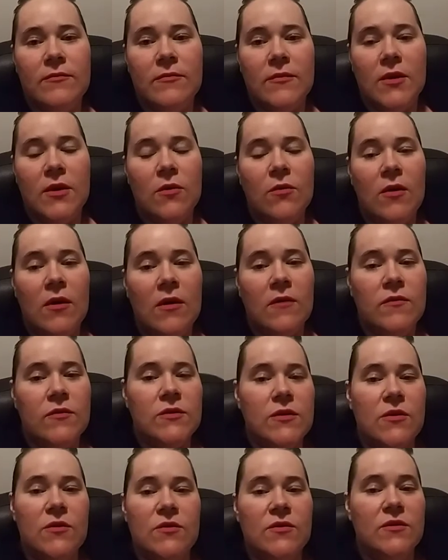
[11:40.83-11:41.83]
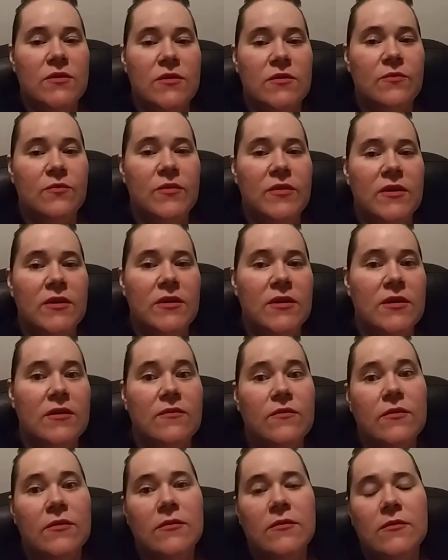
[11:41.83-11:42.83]
You all have chosen to be
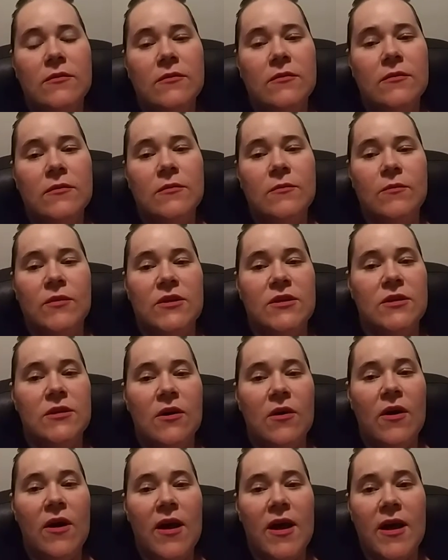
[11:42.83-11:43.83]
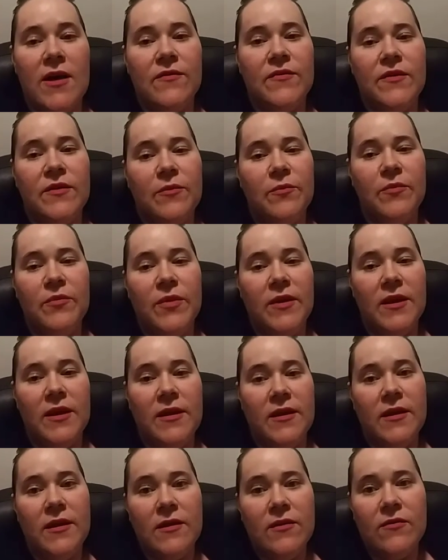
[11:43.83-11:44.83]
evil, but you don't have to
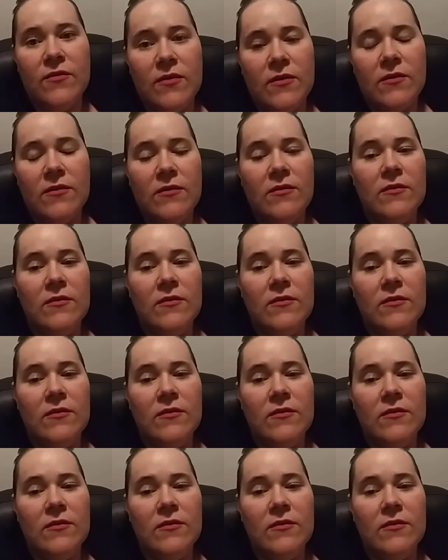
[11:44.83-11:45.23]
be evil.